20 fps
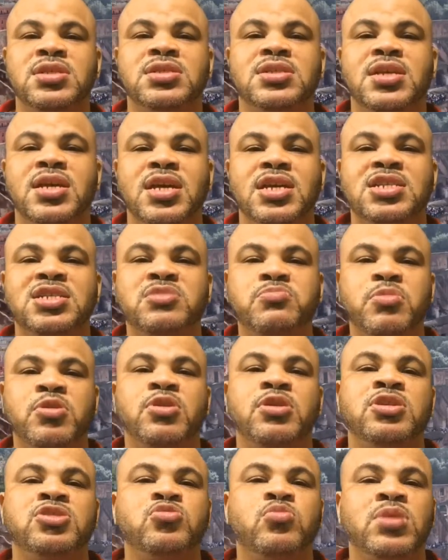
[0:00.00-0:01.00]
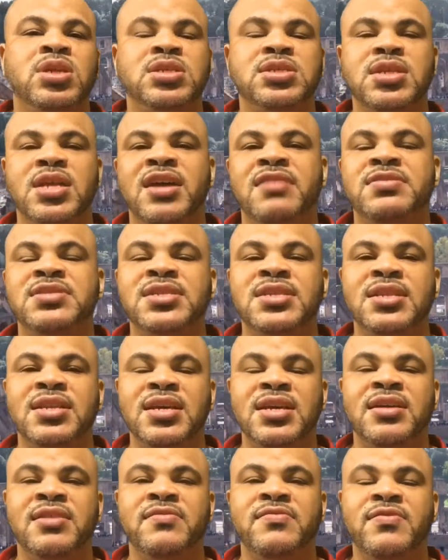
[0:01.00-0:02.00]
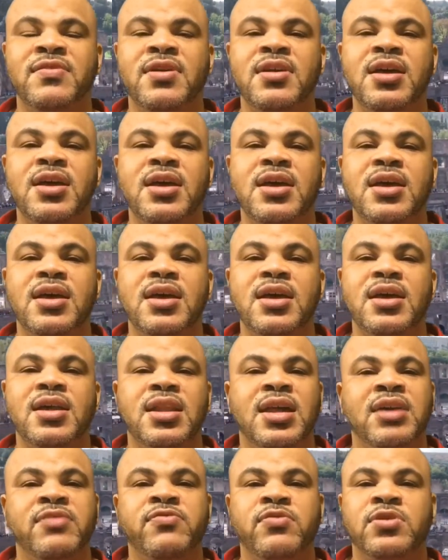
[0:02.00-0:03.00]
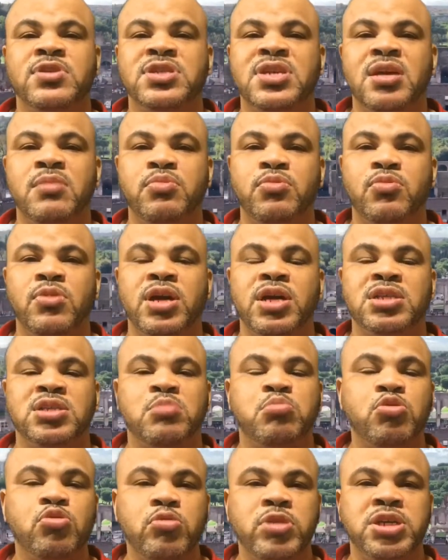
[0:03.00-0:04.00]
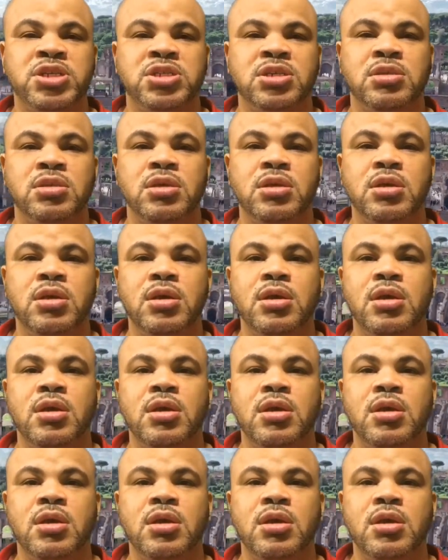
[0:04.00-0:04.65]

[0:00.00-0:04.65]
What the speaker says: and just experience what it's like to live, like, for example, as a Parisian.